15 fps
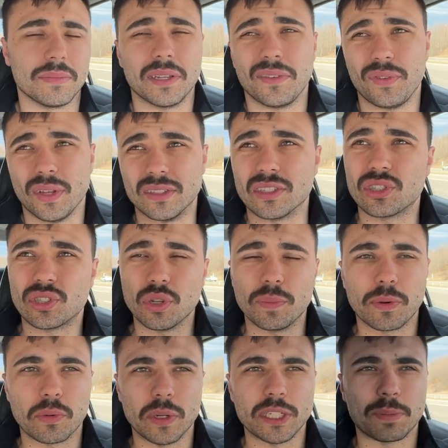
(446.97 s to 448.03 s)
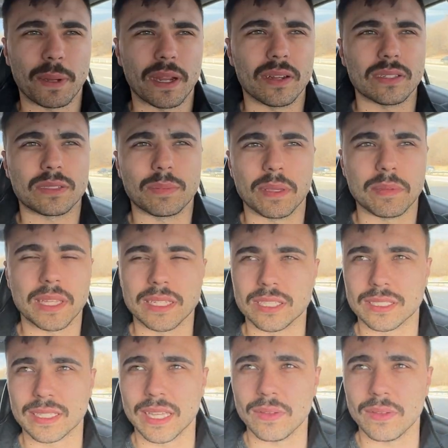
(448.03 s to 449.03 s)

if you had super rich parents, maybe they just give